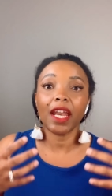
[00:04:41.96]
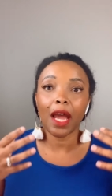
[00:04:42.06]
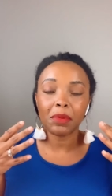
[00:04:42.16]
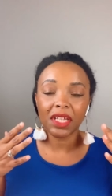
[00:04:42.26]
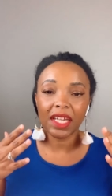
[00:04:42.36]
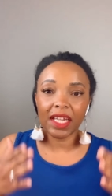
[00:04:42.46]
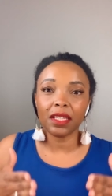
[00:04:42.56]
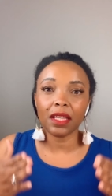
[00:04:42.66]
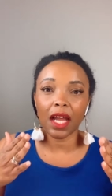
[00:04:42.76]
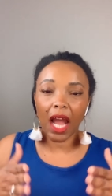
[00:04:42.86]
And
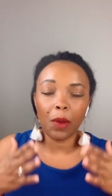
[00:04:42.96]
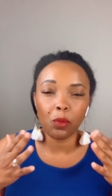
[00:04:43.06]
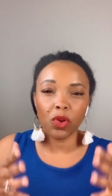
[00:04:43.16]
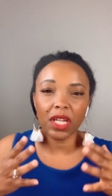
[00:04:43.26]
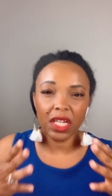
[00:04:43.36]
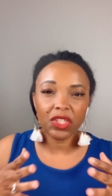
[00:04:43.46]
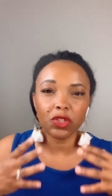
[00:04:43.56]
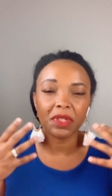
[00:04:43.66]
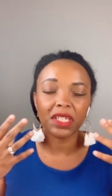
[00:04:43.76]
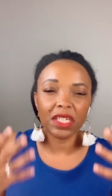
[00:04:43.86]
I want us
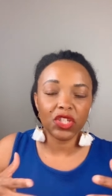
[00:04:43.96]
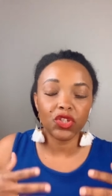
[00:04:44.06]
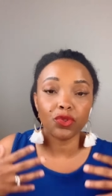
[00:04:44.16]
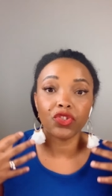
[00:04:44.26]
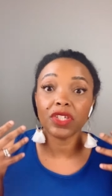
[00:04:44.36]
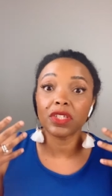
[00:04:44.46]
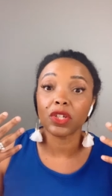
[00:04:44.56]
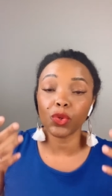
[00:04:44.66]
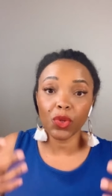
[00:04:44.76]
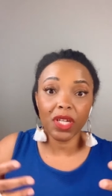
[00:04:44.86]
to begin to just
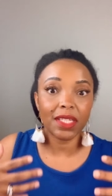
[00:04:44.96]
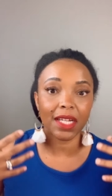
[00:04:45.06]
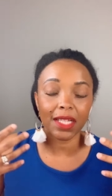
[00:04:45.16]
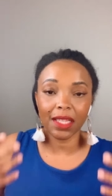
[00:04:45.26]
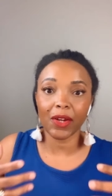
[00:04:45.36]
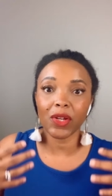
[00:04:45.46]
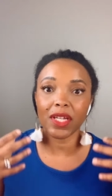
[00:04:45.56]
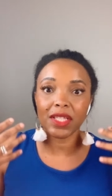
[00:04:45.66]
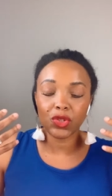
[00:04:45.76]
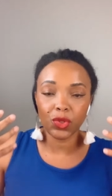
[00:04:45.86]
decree and declare
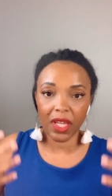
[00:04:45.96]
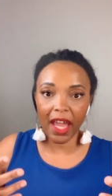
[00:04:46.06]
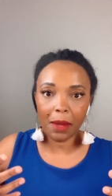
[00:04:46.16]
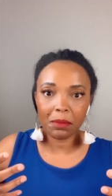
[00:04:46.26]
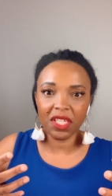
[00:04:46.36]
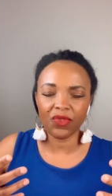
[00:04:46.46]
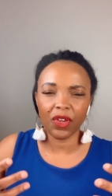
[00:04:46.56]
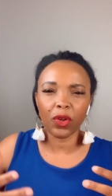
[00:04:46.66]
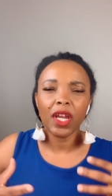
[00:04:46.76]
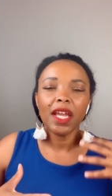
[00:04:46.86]
into the
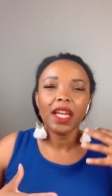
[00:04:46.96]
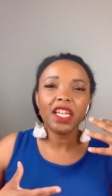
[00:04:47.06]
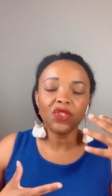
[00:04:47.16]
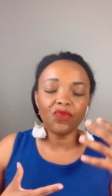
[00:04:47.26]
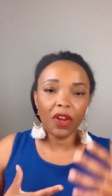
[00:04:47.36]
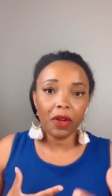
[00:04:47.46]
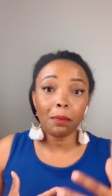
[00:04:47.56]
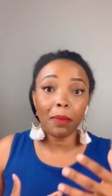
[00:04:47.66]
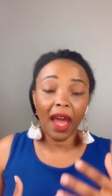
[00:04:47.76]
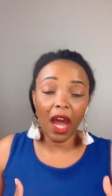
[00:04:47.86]
atmosphere. It's
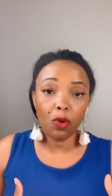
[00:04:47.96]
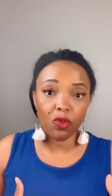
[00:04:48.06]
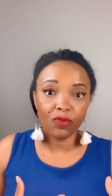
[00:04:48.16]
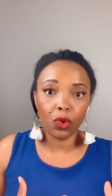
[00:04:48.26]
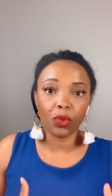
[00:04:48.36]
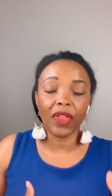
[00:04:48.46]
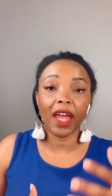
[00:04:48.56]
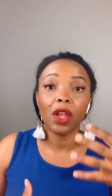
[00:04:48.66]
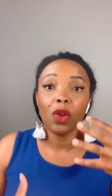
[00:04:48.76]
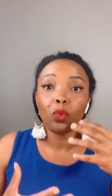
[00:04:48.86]
very powerful
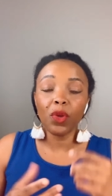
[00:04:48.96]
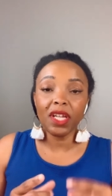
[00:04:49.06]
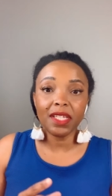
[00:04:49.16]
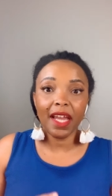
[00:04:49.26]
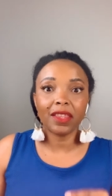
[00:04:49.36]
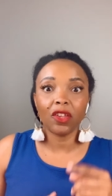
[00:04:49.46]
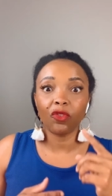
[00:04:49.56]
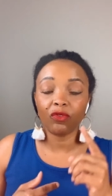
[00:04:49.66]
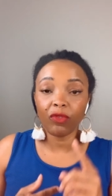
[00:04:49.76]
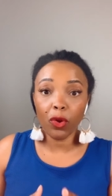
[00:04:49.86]
that we take the
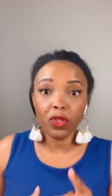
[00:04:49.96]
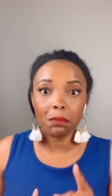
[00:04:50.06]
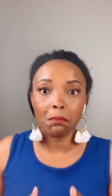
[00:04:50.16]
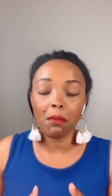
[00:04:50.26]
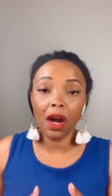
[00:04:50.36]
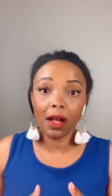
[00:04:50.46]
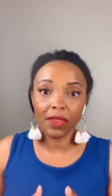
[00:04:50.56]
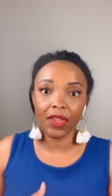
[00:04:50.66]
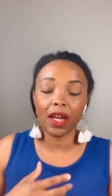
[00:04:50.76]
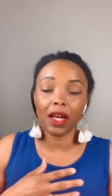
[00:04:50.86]
first
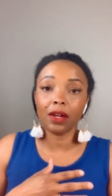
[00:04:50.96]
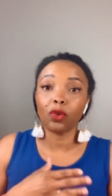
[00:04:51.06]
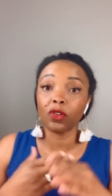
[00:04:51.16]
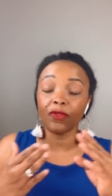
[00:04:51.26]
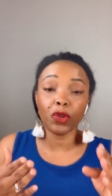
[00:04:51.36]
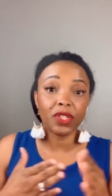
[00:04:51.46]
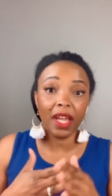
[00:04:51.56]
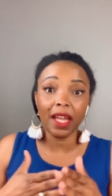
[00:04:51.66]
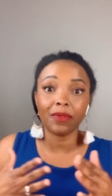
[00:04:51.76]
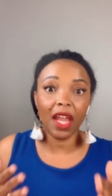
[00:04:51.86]
month or the first
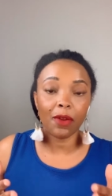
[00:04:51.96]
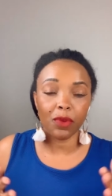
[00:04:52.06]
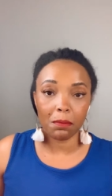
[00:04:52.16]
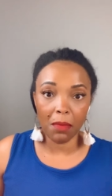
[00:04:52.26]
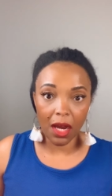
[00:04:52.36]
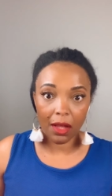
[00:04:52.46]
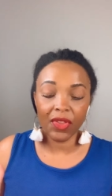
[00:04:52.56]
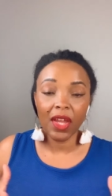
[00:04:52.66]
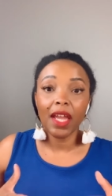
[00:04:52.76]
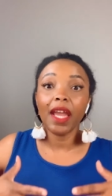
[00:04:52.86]
day of every
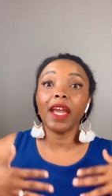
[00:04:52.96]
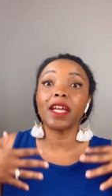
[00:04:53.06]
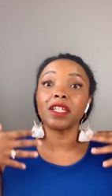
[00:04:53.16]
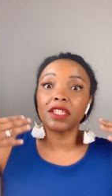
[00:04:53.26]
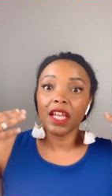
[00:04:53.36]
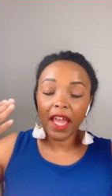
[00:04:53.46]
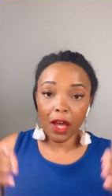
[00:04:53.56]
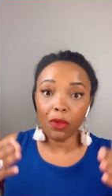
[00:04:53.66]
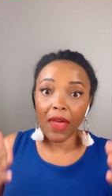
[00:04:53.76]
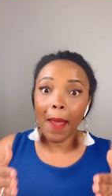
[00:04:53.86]
month and
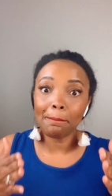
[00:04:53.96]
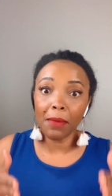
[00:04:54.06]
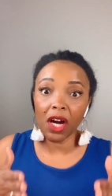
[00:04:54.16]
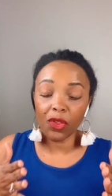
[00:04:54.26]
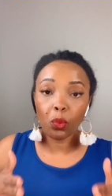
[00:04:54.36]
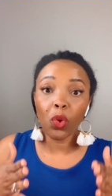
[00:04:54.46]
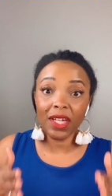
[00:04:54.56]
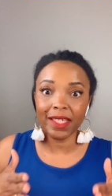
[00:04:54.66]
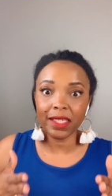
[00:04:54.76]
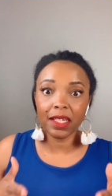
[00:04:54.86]
tell that month
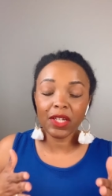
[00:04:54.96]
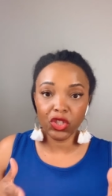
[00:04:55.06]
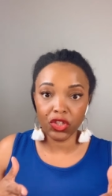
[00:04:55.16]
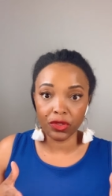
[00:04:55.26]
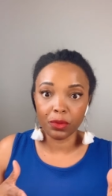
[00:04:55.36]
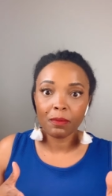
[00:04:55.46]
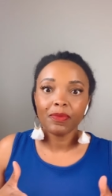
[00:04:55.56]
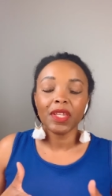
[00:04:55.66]
what it's going to do.